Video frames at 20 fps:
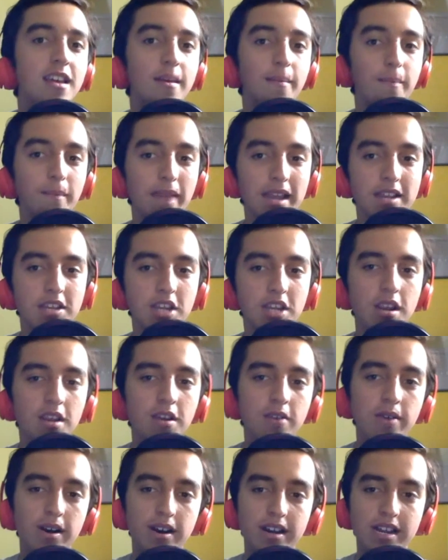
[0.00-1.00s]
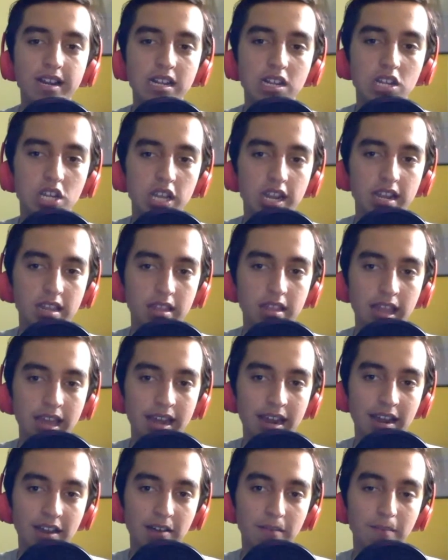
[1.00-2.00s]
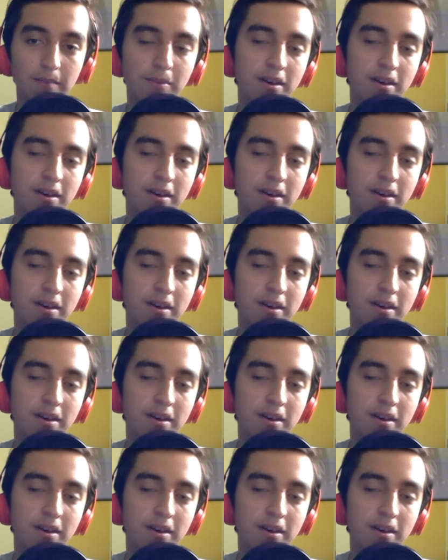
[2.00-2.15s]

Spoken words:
make sure you go on and check that out.